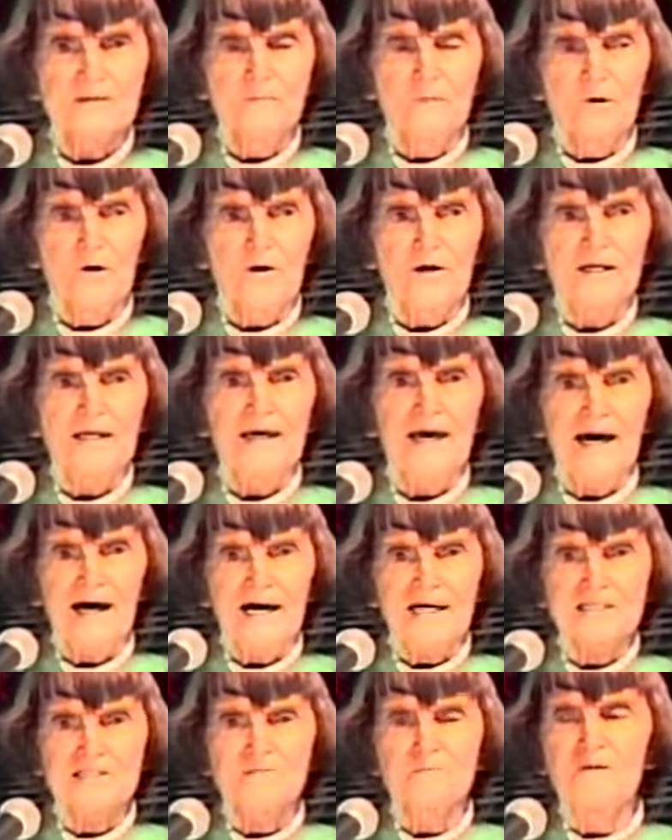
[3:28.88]
the body
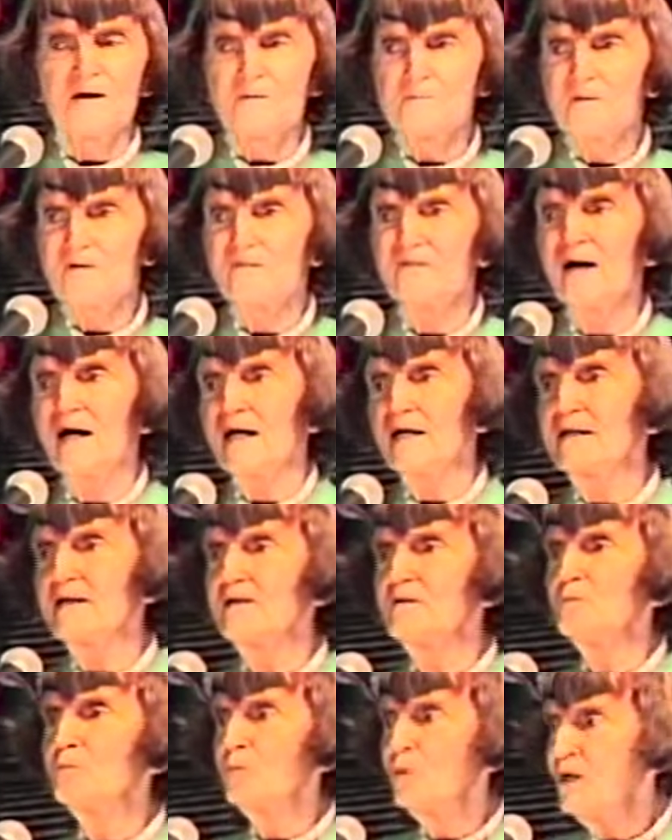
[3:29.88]
has to be
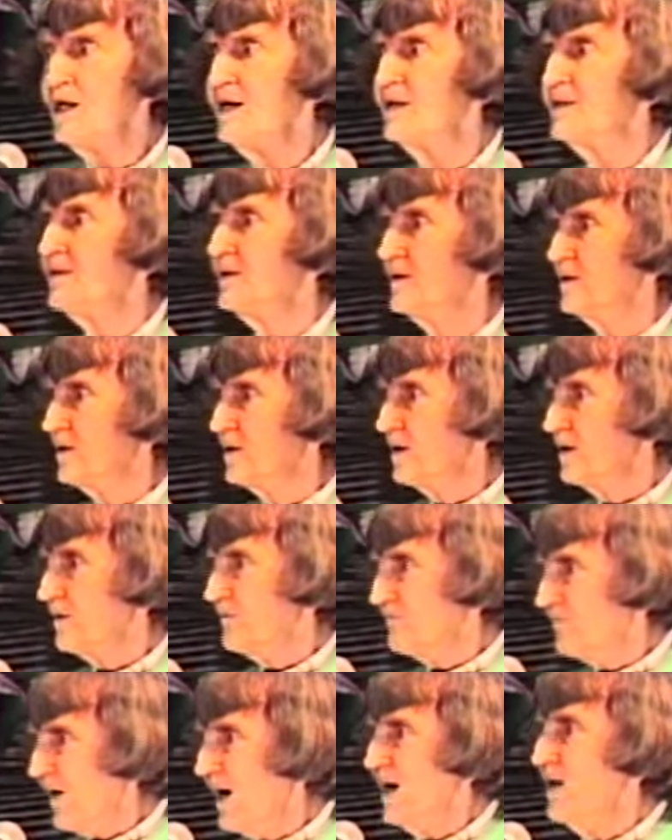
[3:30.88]
provided with
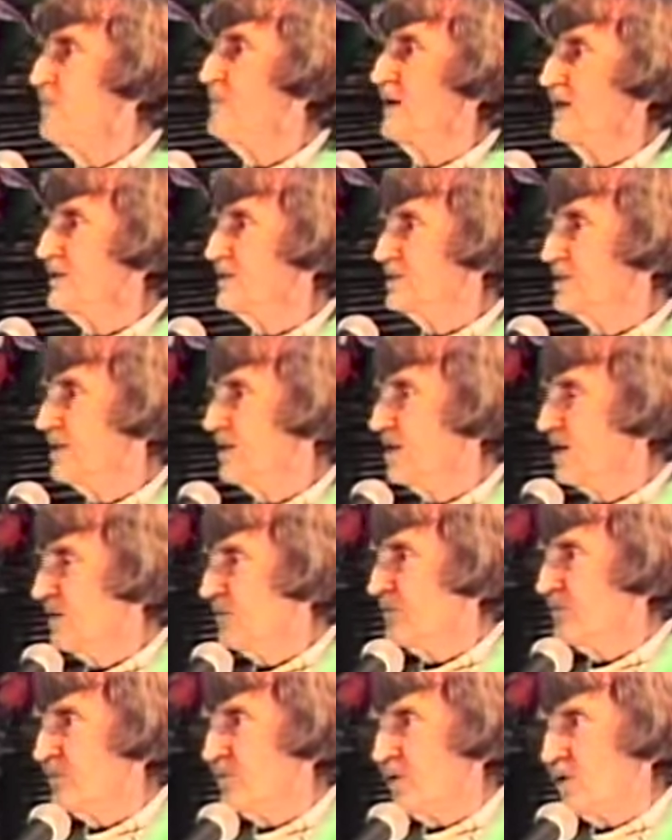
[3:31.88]
environment
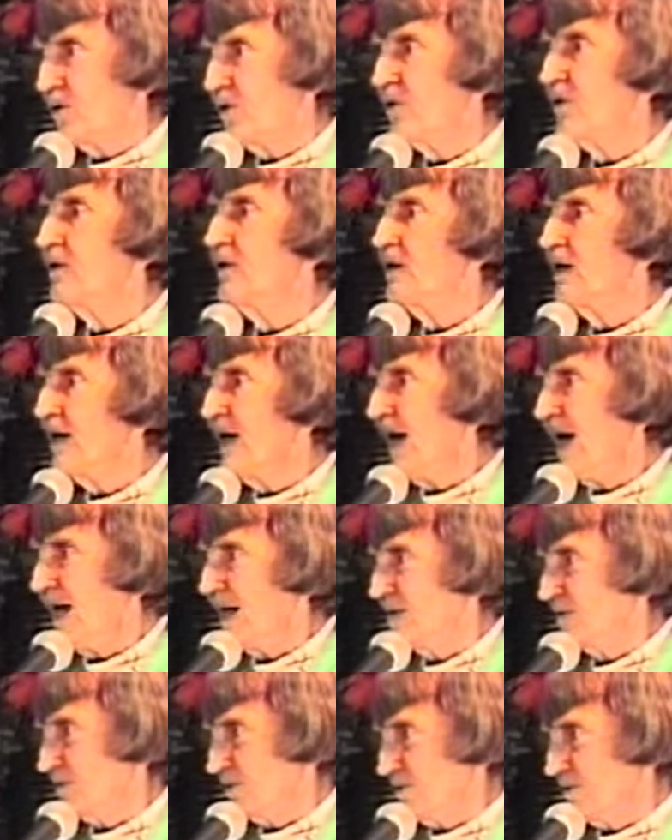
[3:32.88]
for
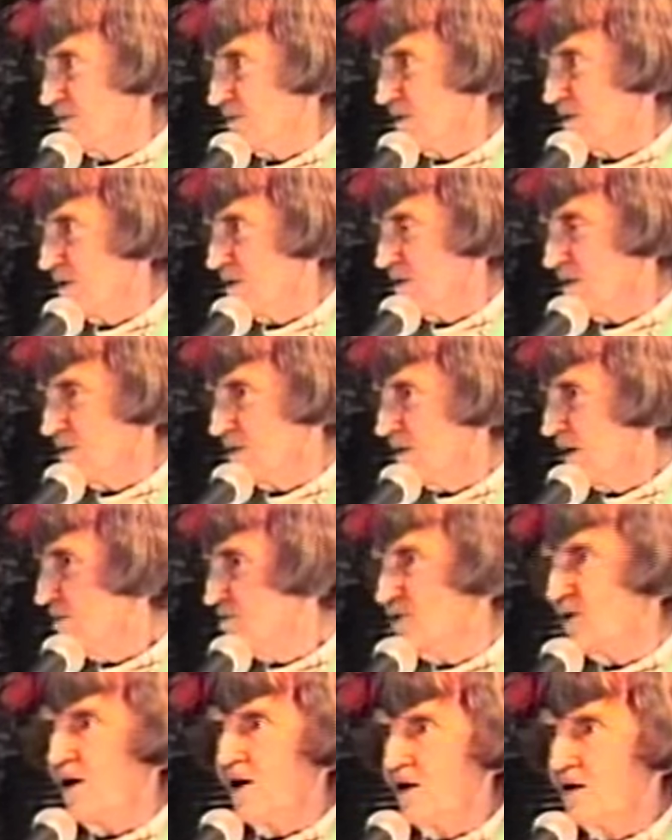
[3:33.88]
health.
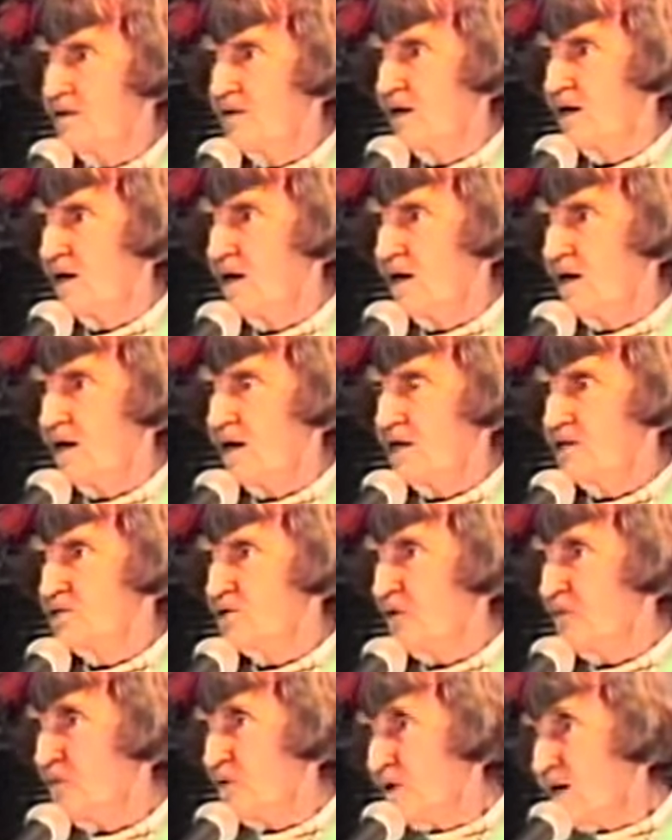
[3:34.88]
That's all.
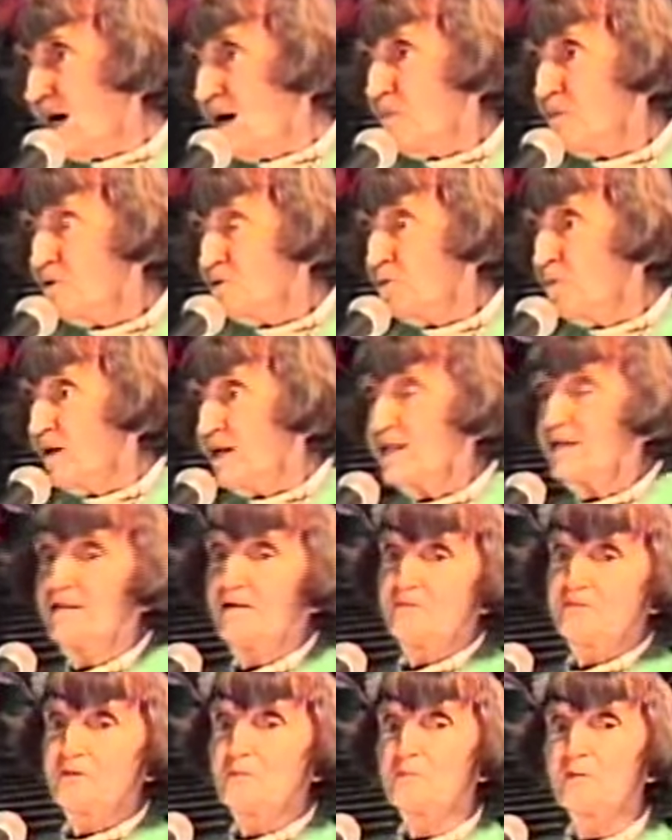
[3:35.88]
So if you come with 20
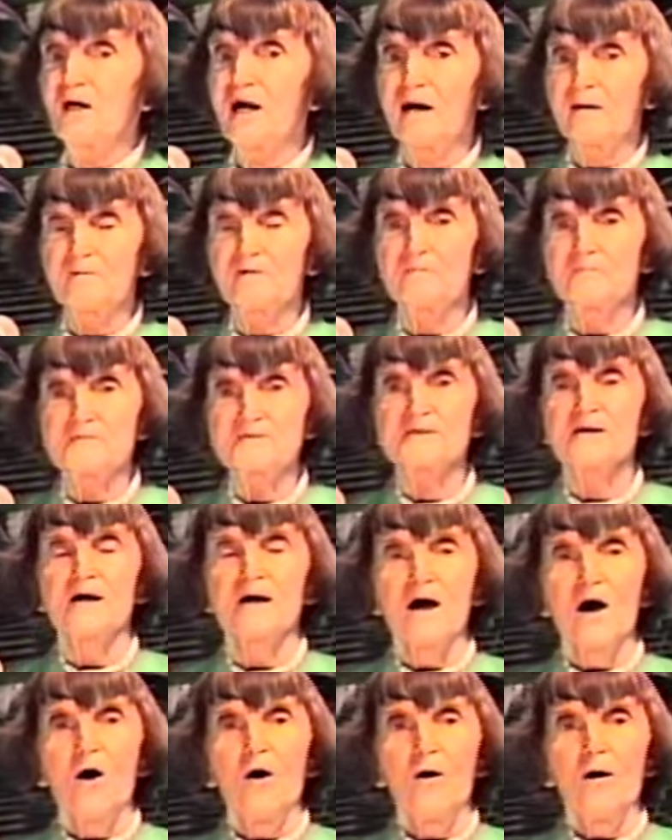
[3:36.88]
different problems,
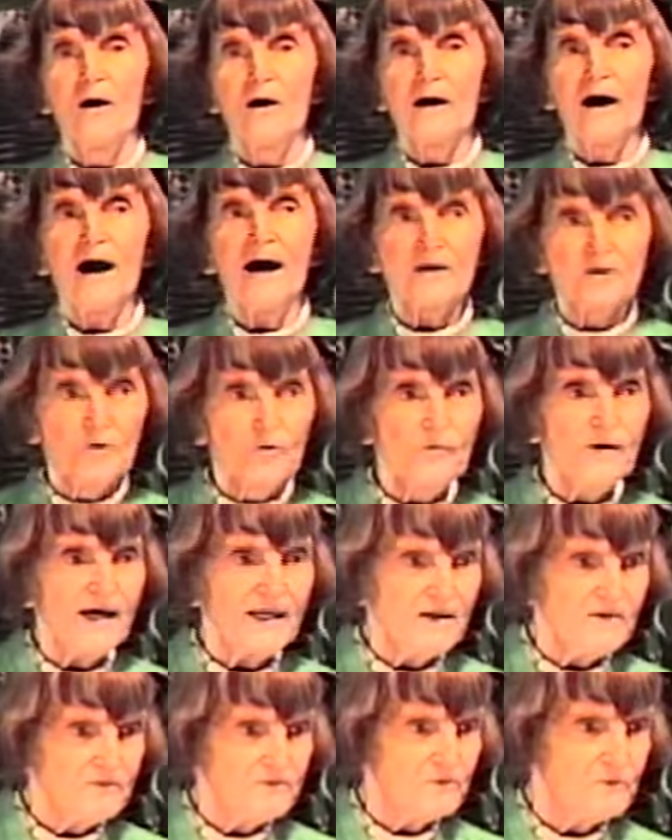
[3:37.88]
are you
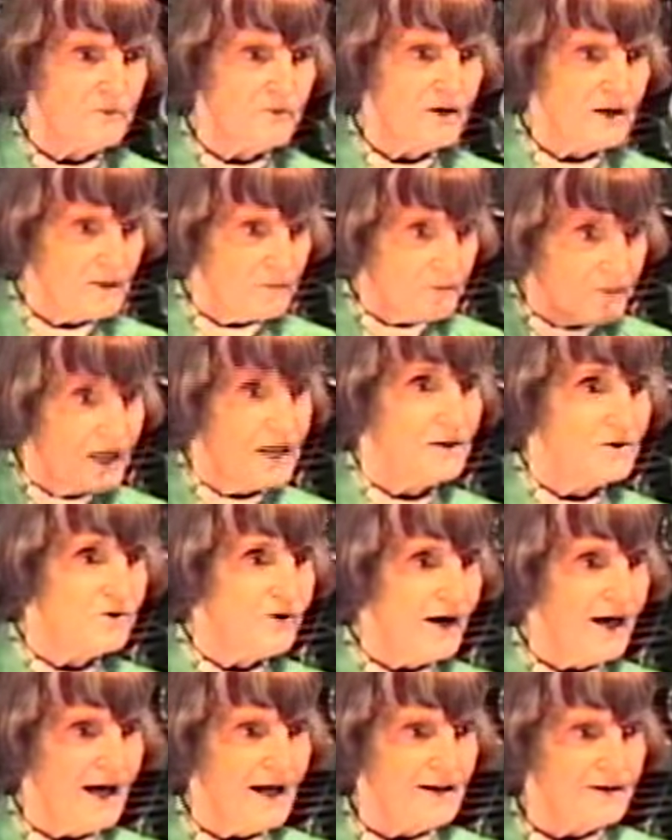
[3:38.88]
ready to rebuild
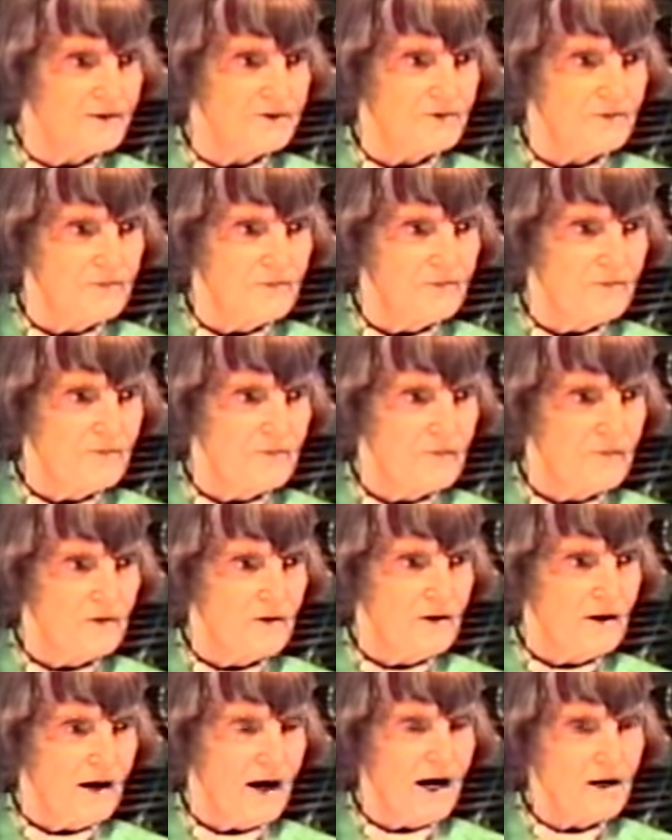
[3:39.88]
your health?
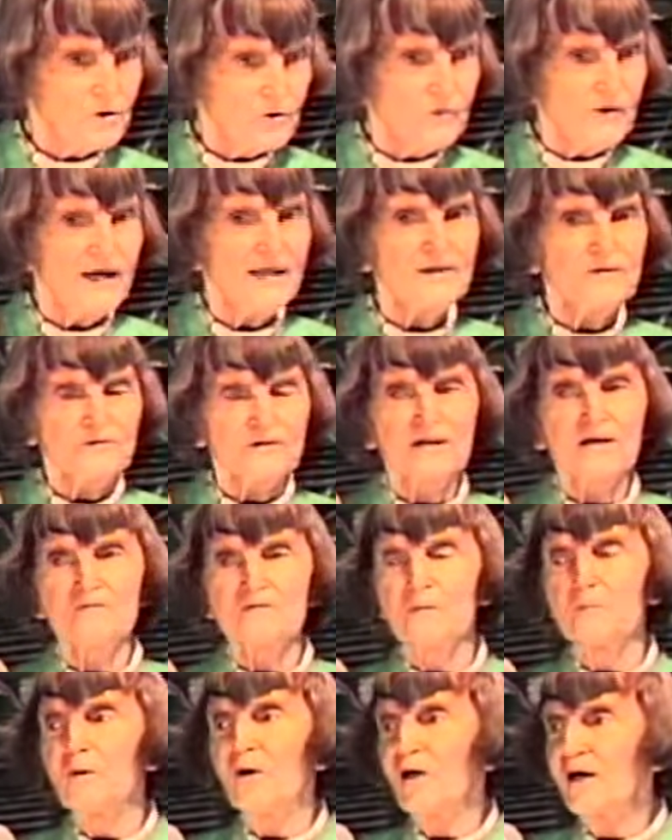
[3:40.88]
Are you ready to give
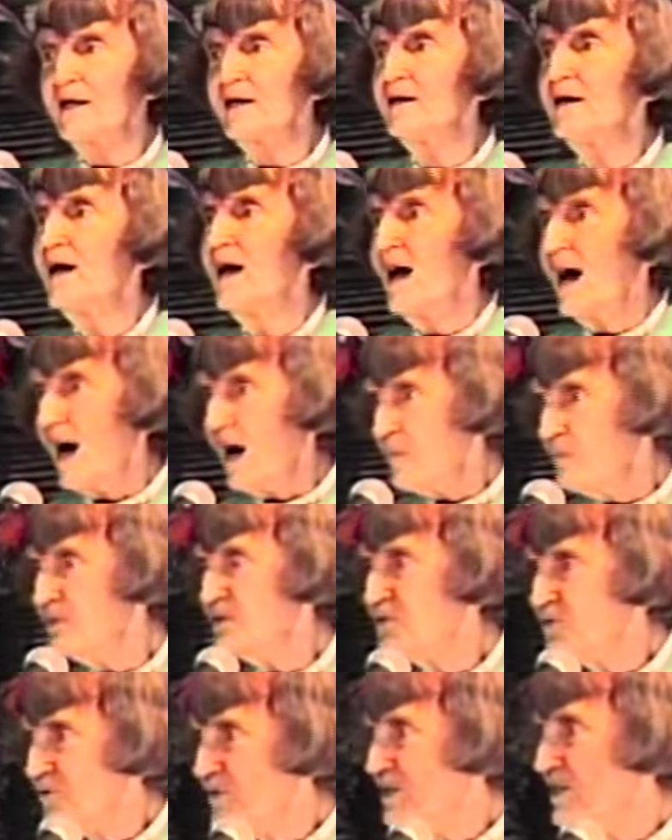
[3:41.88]
the body
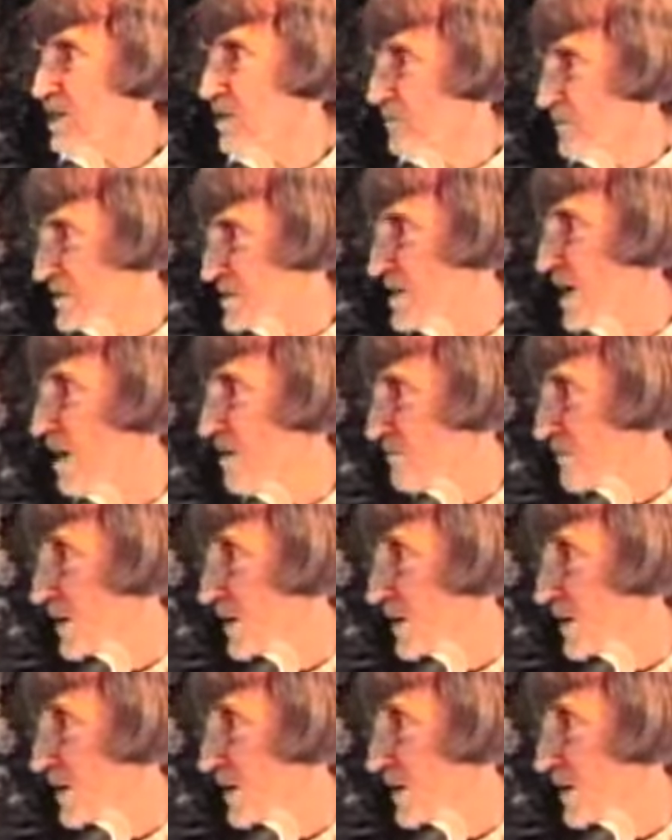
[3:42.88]
opportunity for self